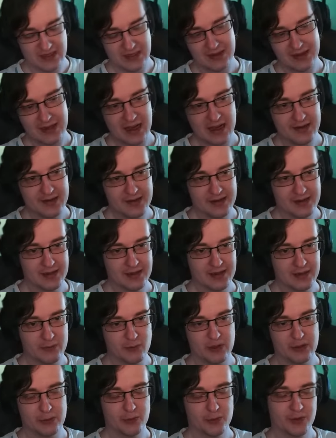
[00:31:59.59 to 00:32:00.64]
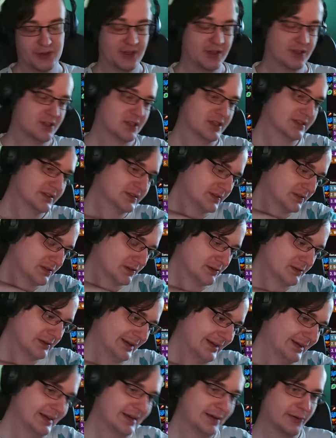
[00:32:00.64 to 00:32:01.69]
line, and you are doing just
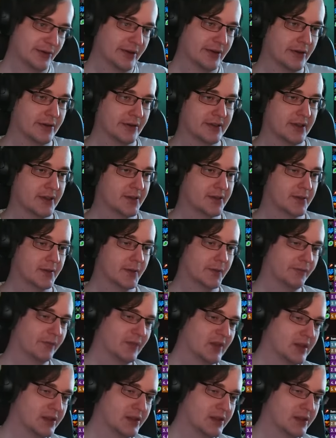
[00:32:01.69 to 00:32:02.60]
AoE rotation.